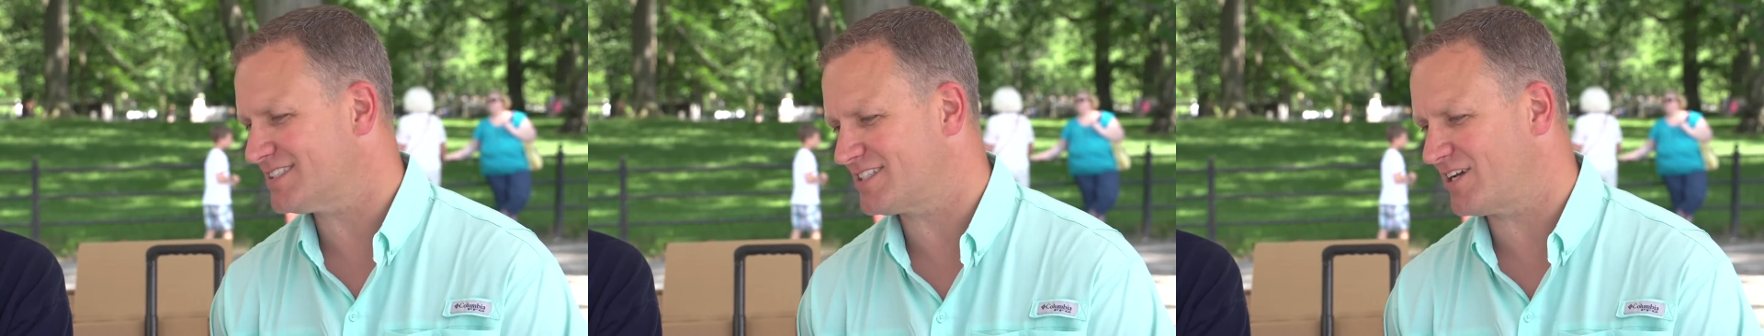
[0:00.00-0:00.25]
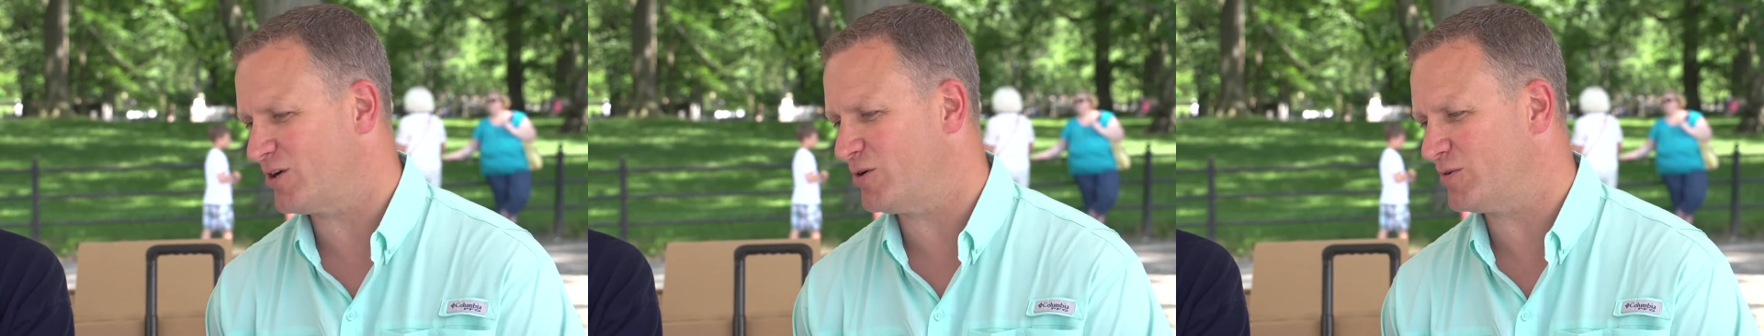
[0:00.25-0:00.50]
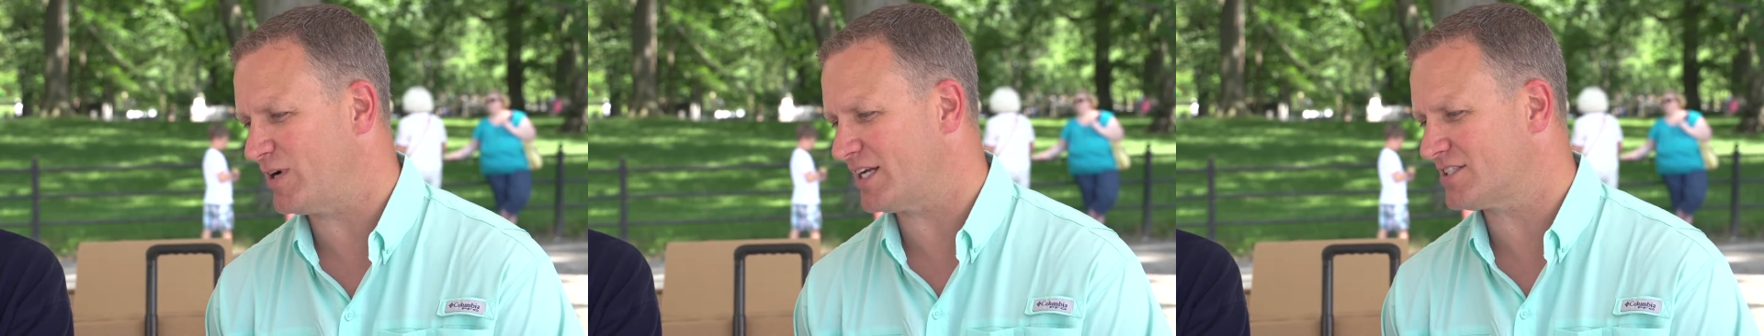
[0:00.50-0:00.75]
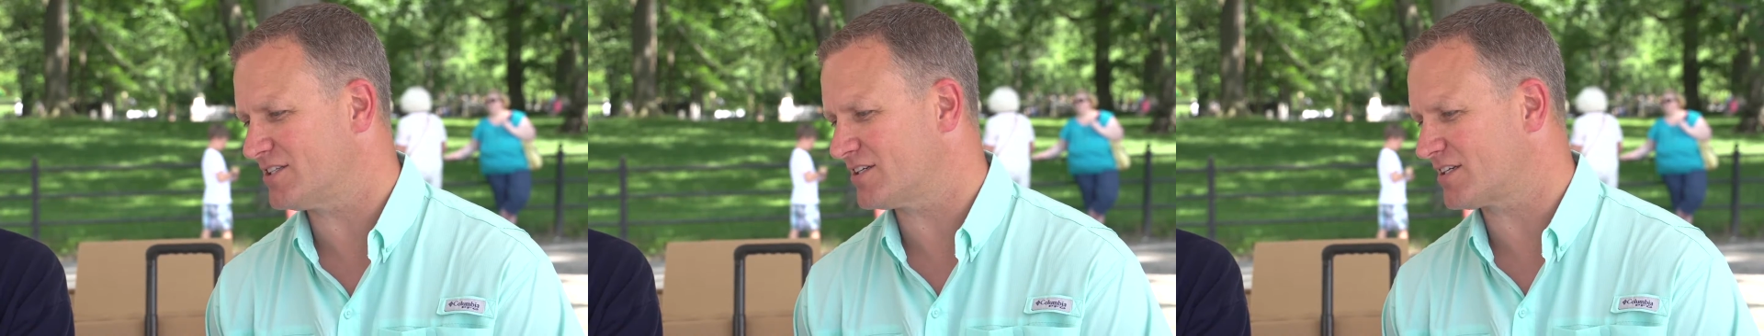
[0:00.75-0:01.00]
So I
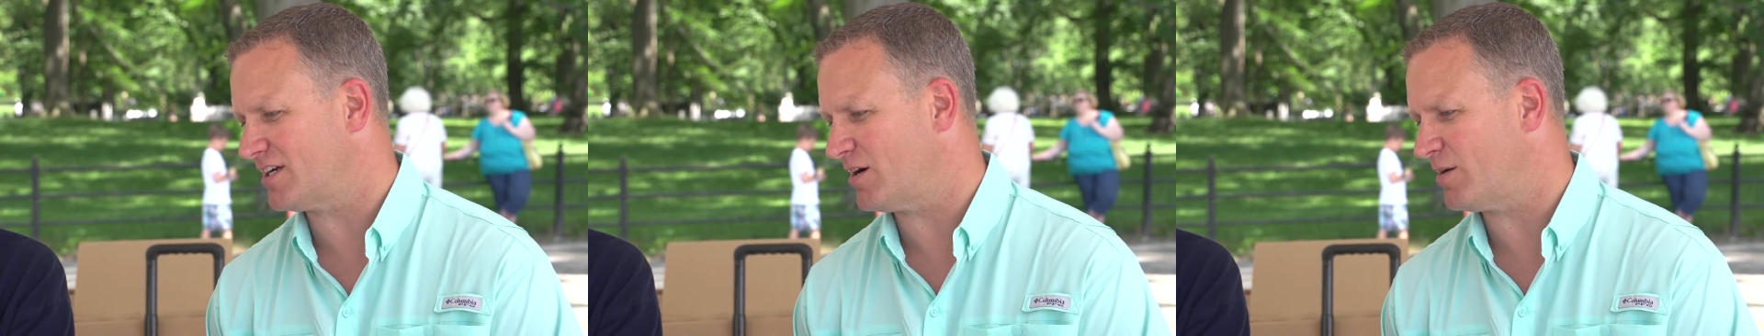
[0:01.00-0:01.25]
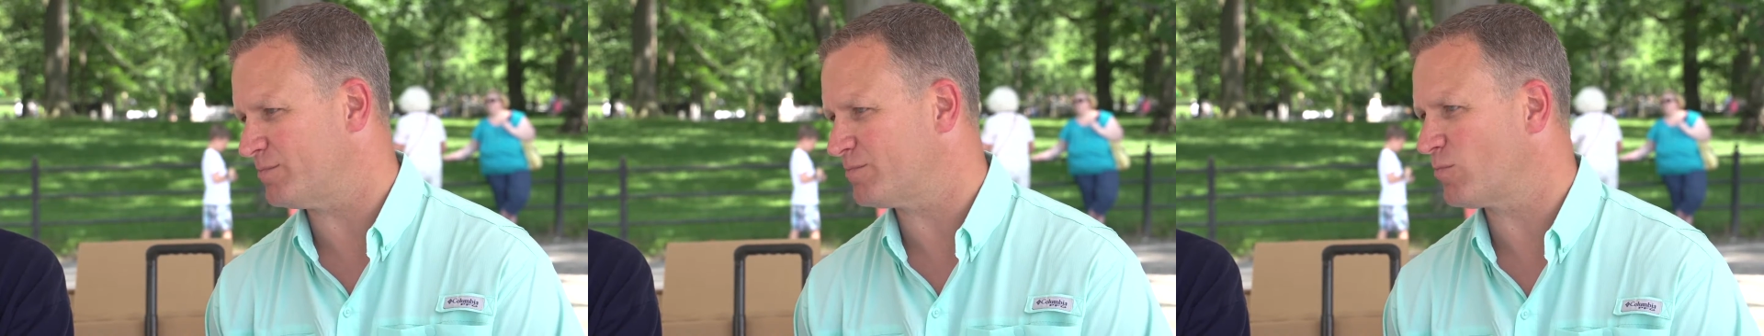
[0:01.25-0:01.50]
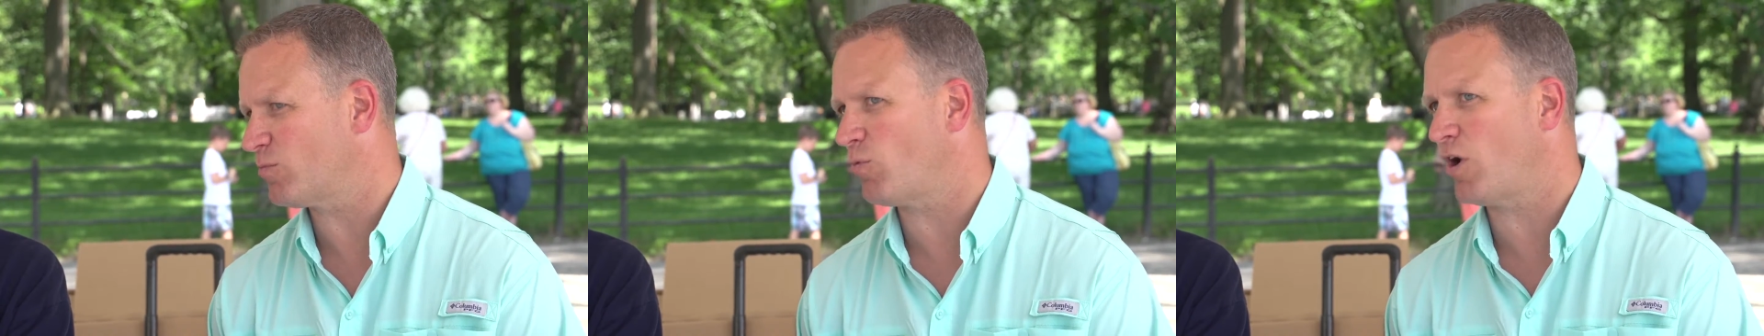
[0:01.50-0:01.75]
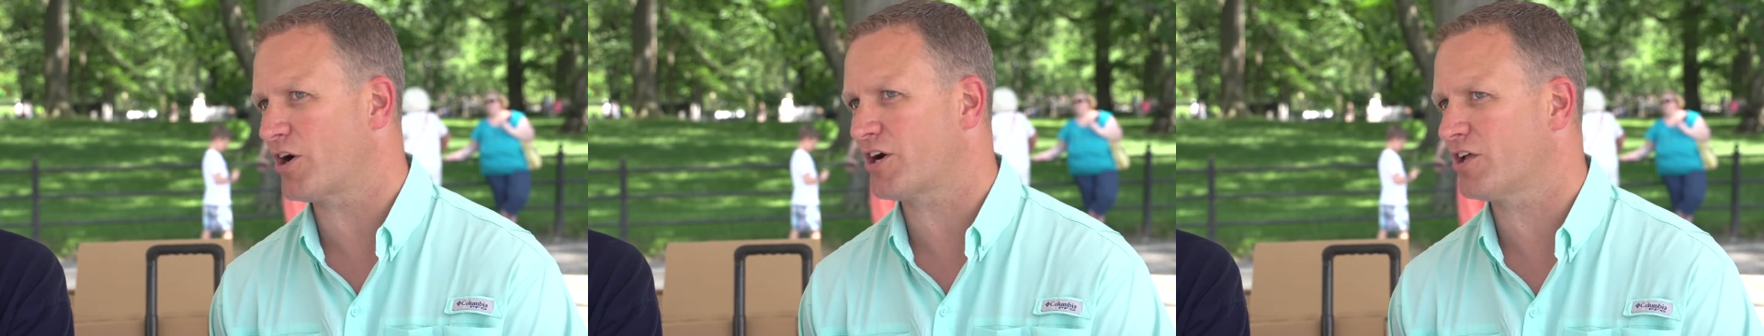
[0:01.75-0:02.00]
took
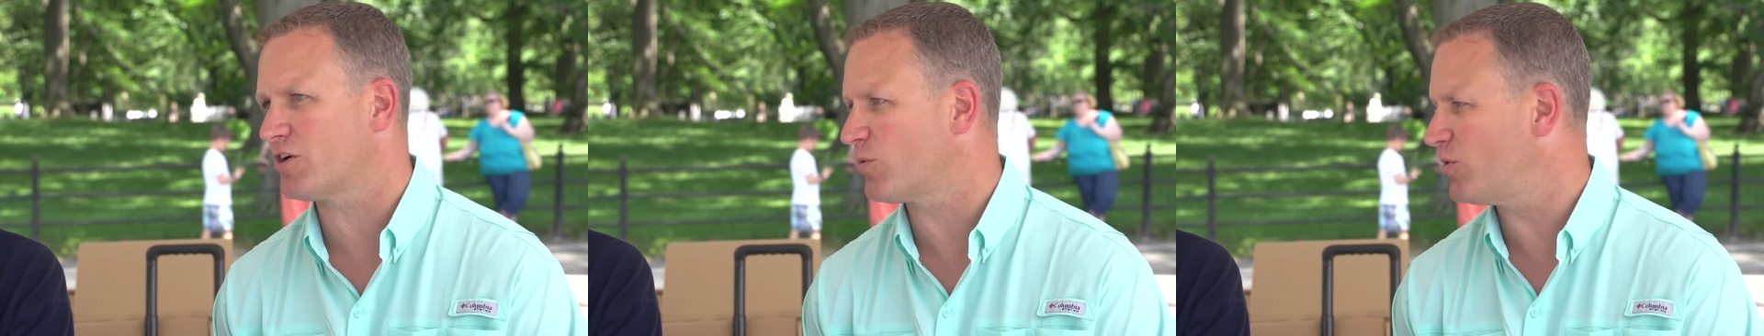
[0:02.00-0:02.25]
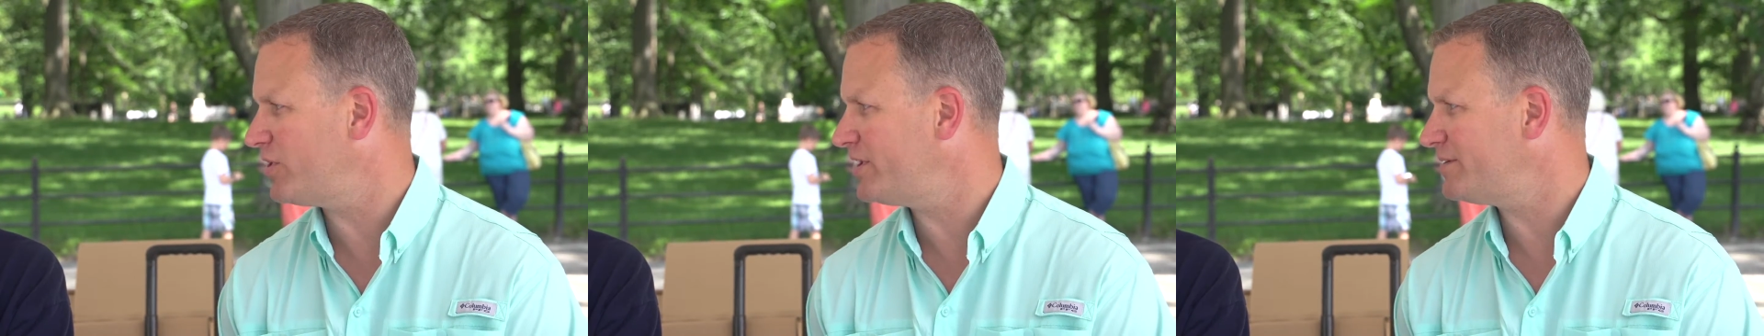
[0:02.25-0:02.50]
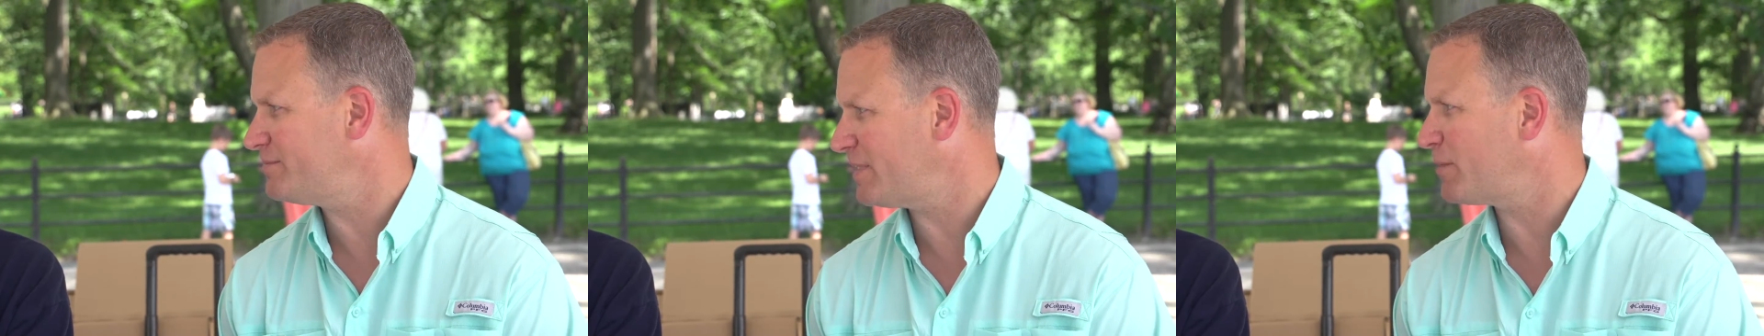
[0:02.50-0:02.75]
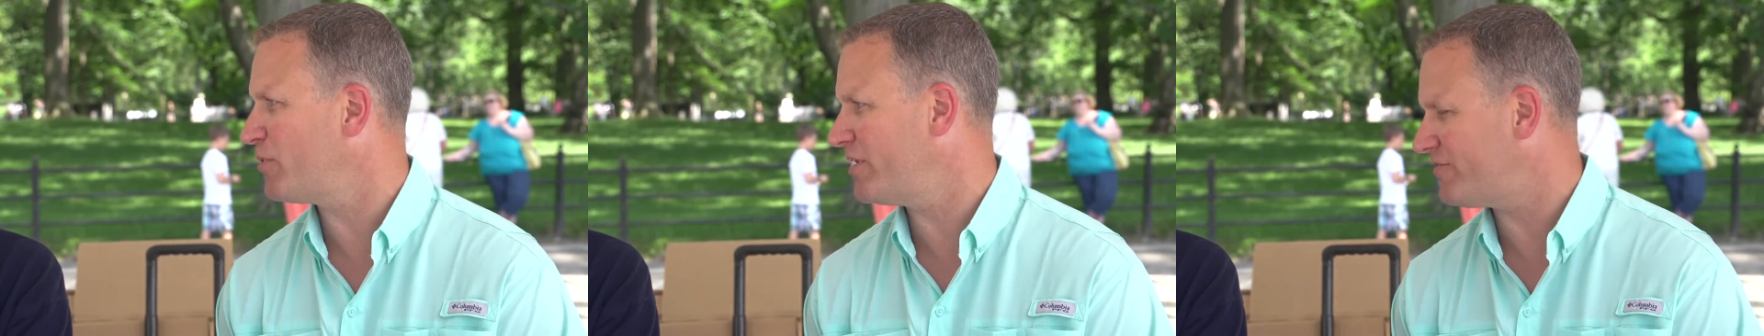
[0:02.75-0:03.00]
Watercolor 1
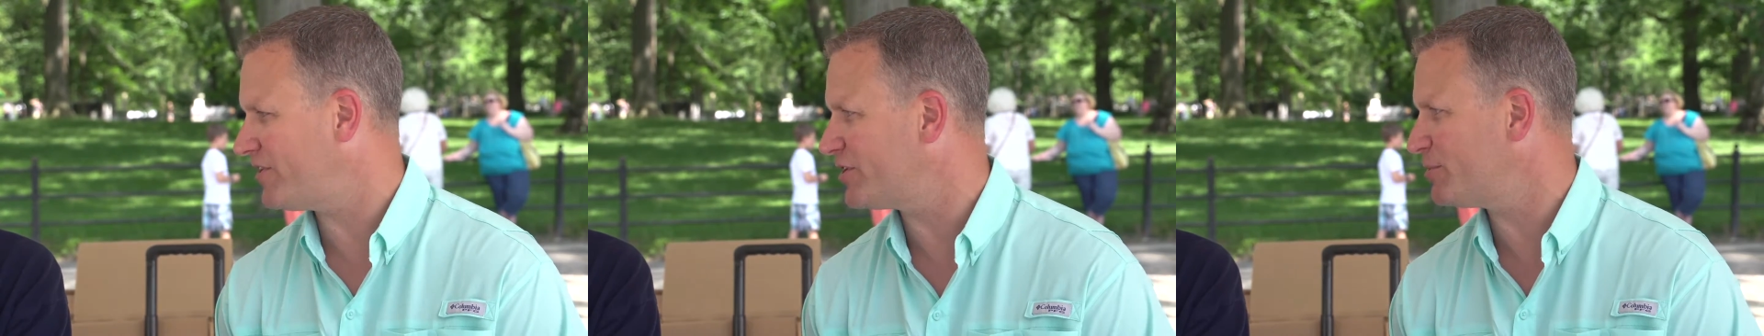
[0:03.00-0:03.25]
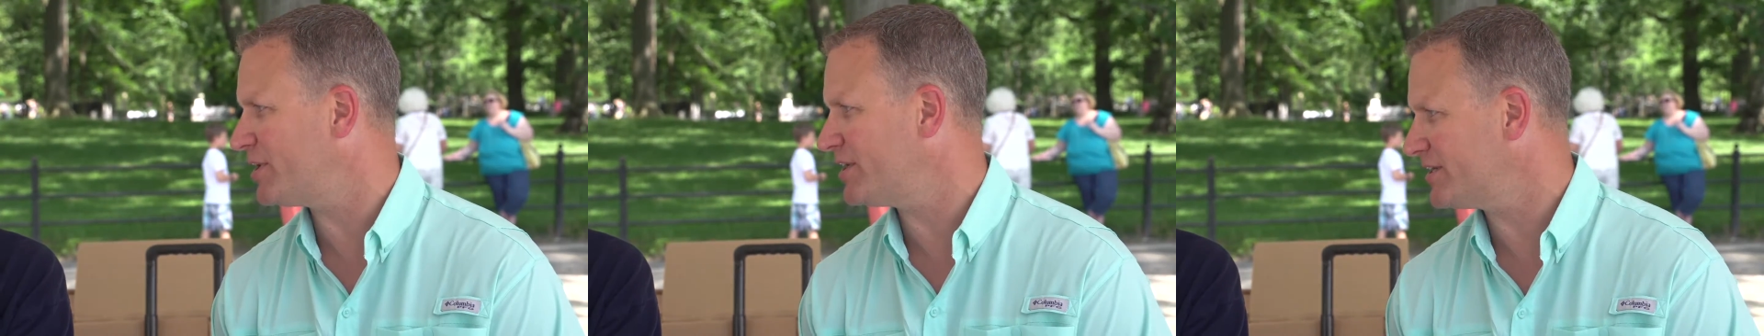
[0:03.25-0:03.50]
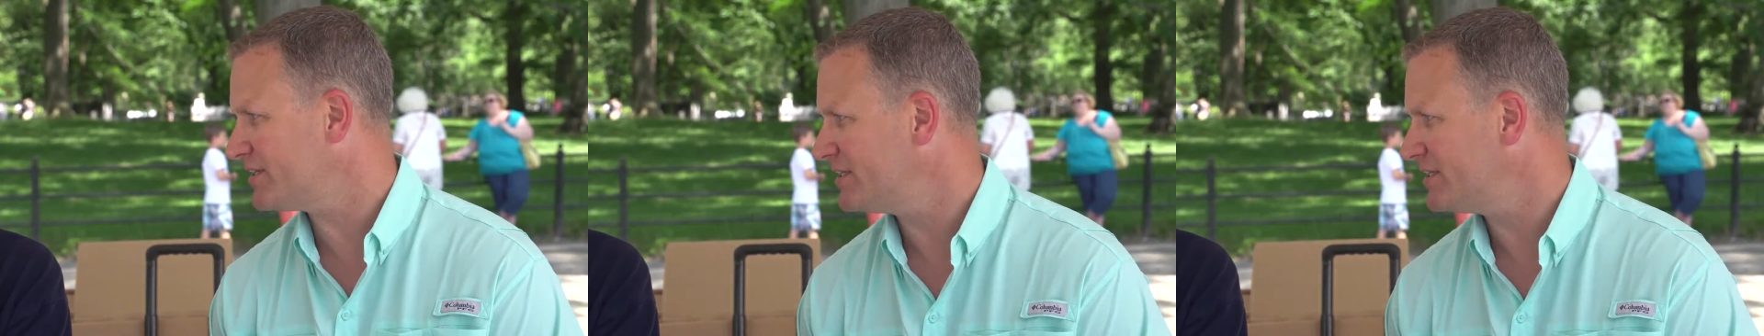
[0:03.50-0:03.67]
by Brent Farrar,